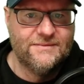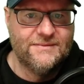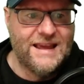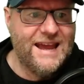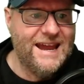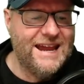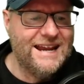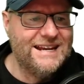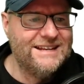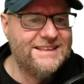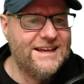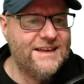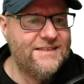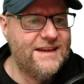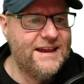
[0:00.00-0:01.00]
And
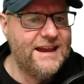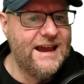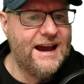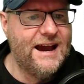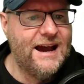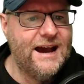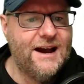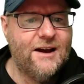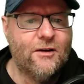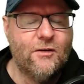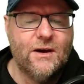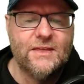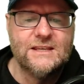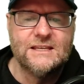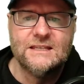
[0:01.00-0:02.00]
there they are. All
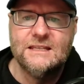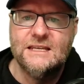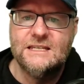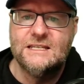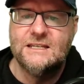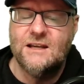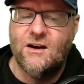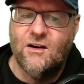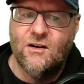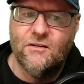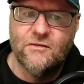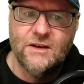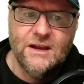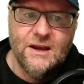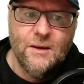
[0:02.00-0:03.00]
right, there's a list
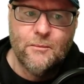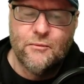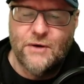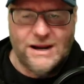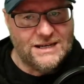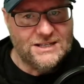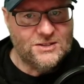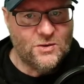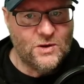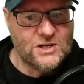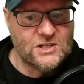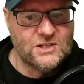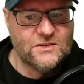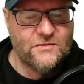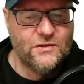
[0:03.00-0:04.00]
of practice
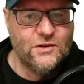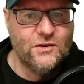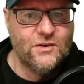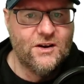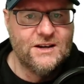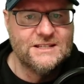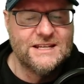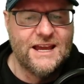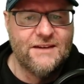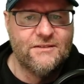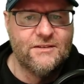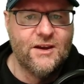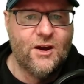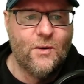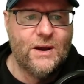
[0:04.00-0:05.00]
questions for you guys to have a
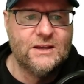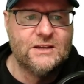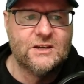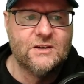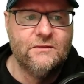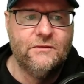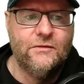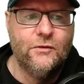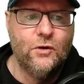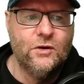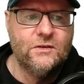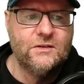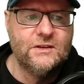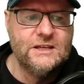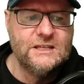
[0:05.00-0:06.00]
go at to
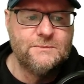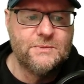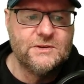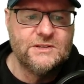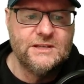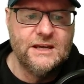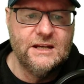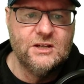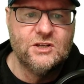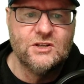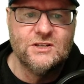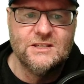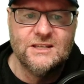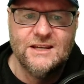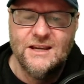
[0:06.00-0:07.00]
convert these
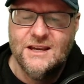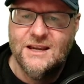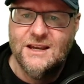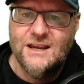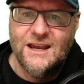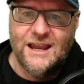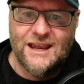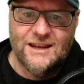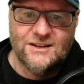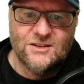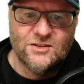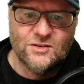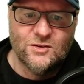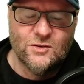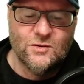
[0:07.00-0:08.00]
percentages
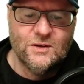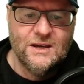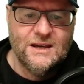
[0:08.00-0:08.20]
into